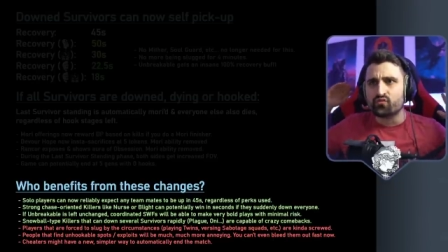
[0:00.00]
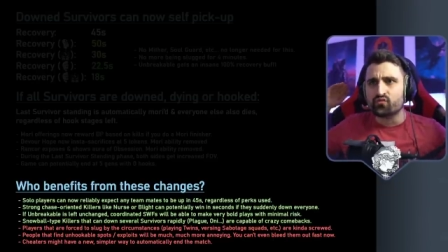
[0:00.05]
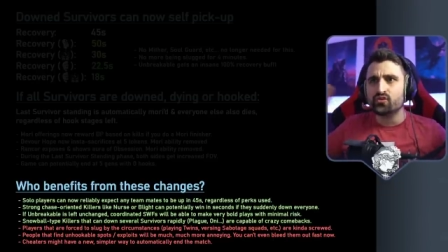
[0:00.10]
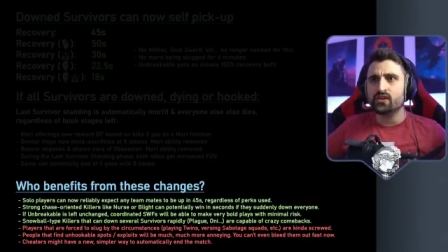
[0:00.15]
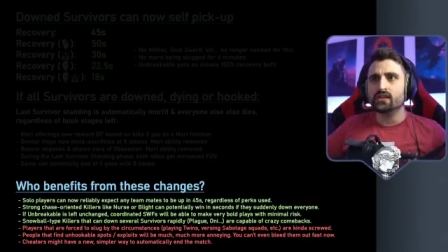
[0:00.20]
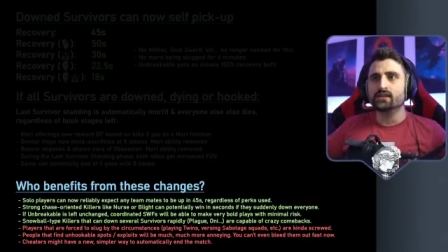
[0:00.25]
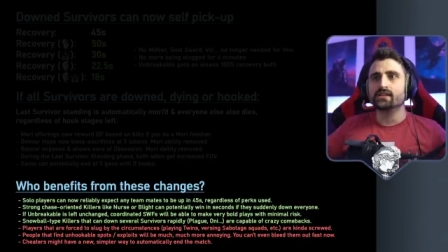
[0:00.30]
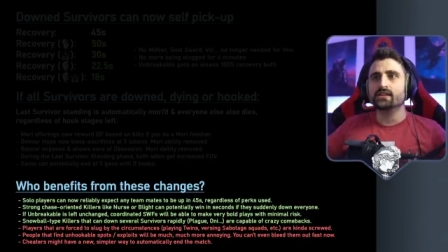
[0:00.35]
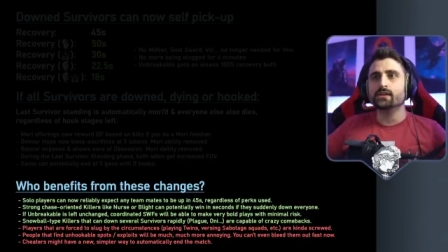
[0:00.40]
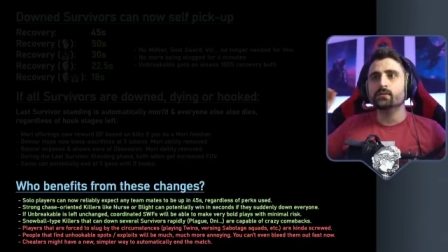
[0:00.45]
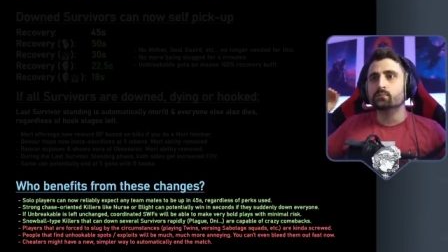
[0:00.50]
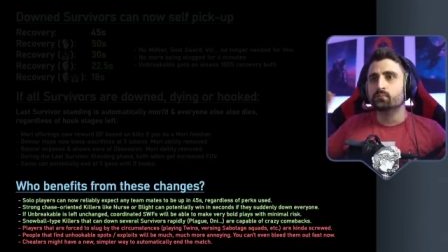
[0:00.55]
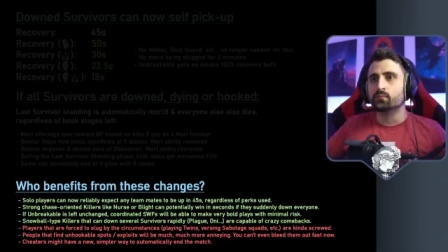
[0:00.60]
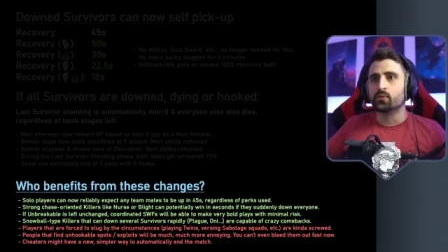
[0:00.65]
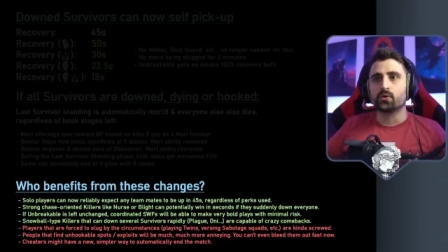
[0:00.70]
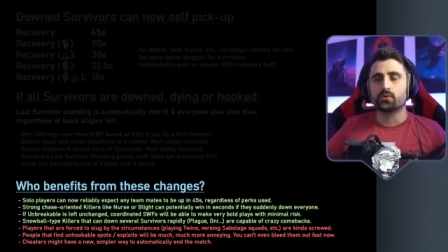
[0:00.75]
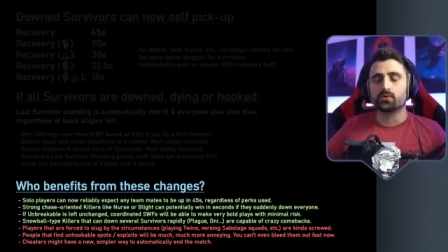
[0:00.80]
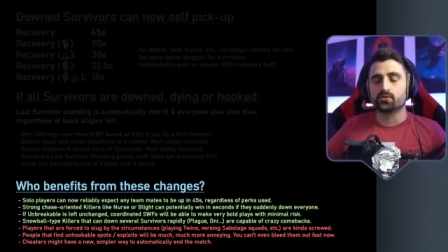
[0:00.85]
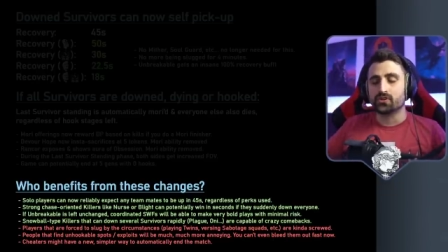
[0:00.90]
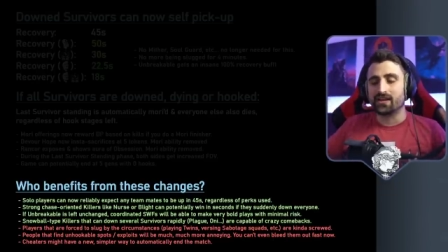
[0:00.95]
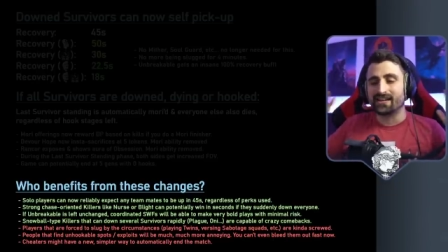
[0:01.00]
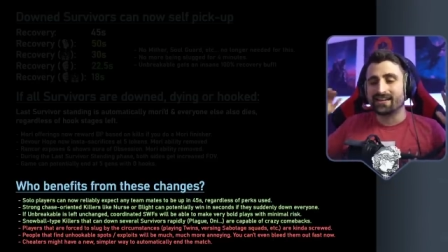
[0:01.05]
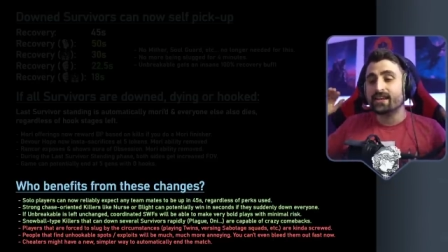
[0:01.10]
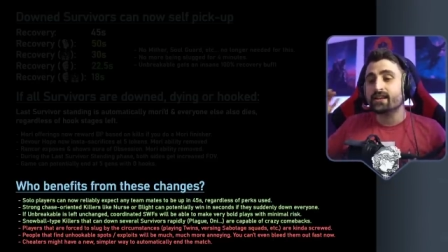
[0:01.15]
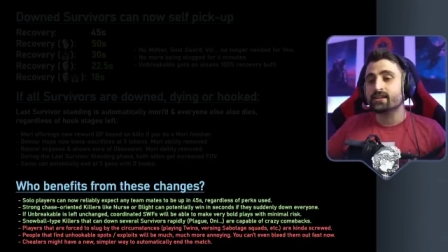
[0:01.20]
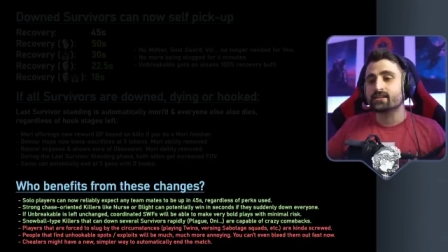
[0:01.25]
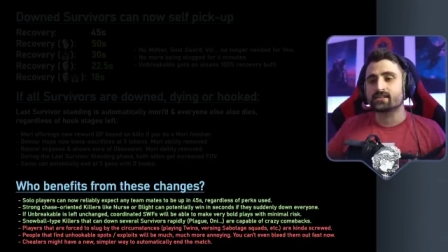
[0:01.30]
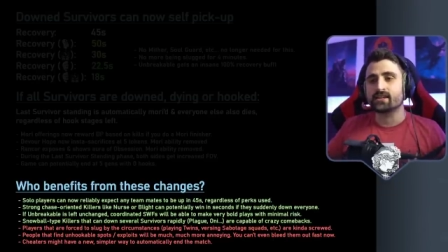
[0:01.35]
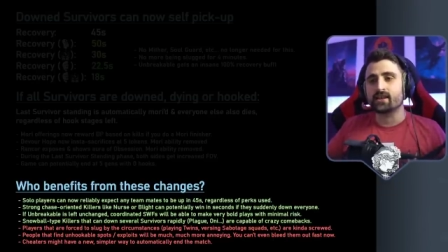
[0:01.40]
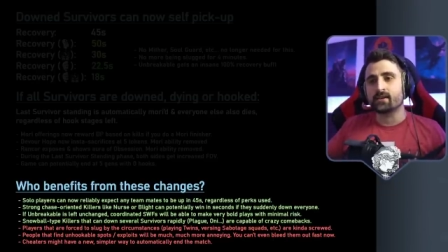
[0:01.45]
really bold and
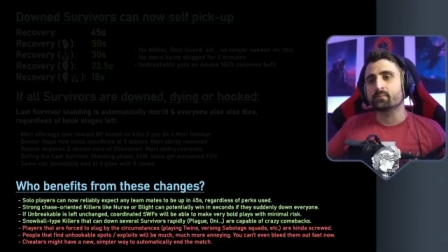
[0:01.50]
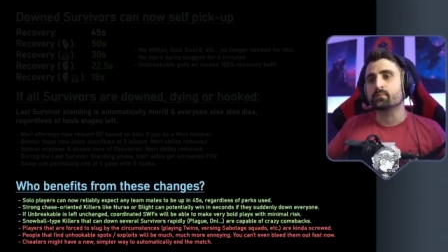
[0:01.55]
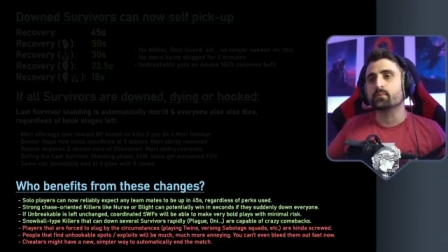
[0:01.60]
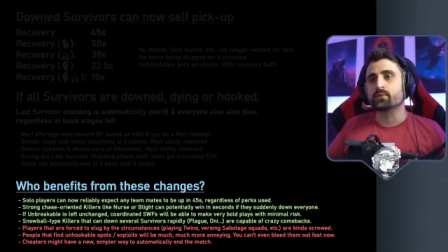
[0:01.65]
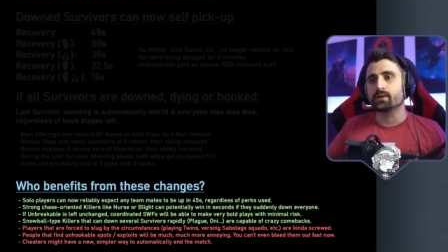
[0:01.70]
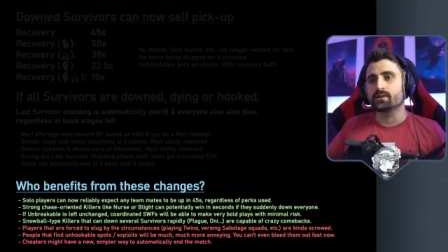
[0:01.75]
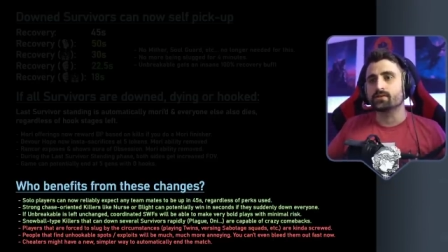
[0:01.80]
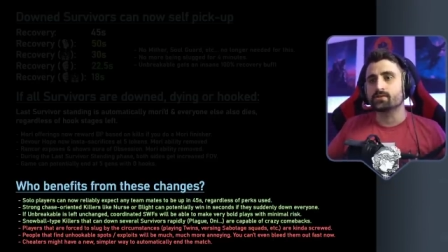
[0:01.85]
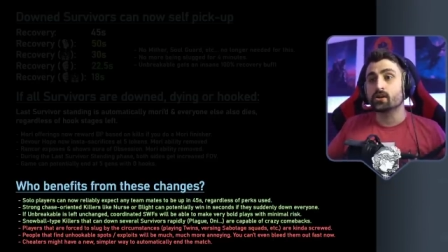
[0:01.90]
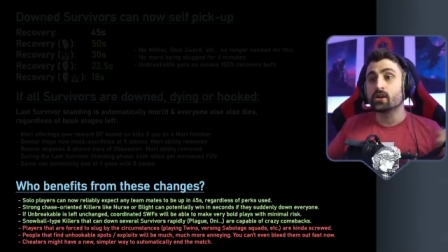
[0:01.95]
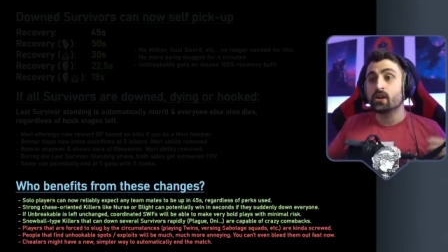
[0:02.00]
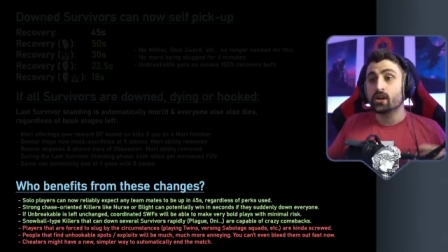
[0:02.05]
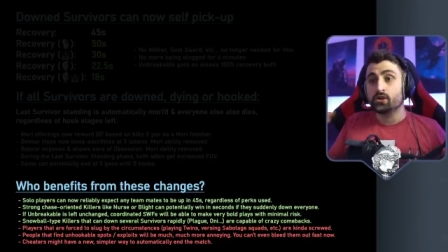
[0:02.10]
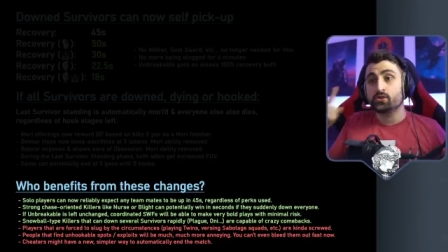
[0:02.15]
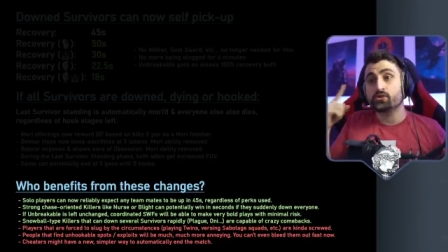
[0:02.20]
insane plays